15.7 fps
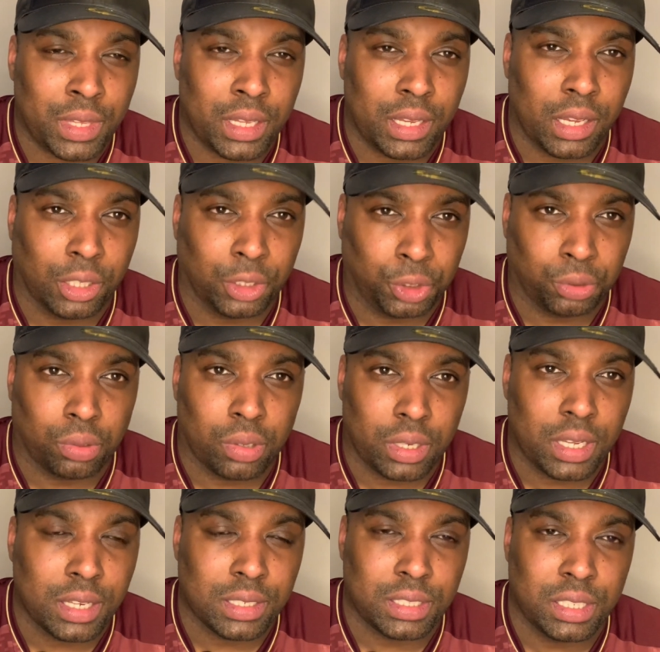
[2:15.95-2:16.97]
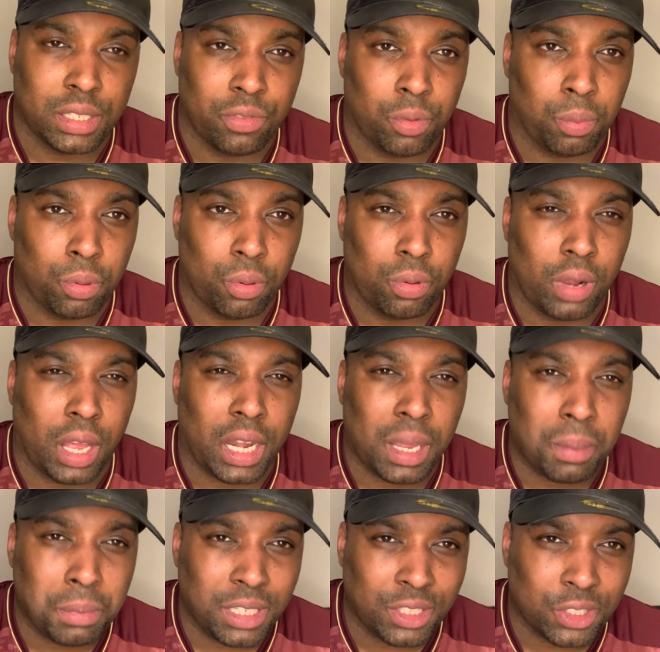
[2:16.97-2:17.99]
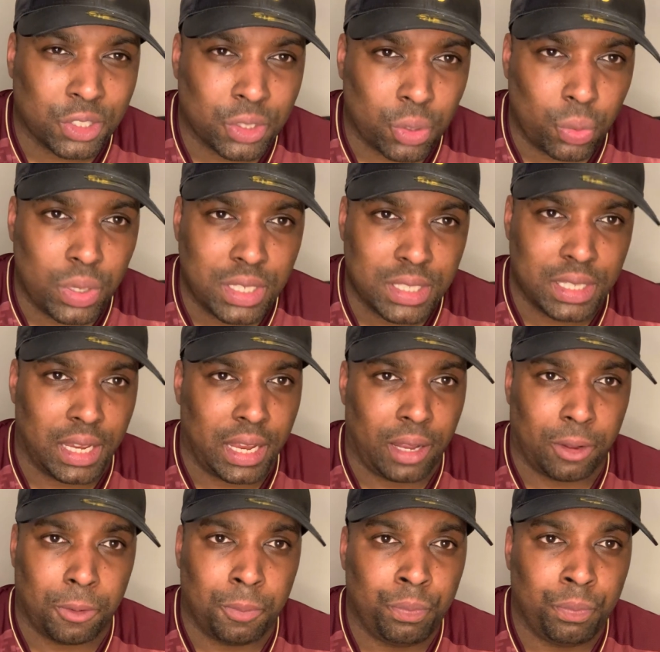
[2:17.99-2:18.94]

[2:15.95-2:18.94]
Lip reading: a draw against Liverpool, and I mean squeeze it out.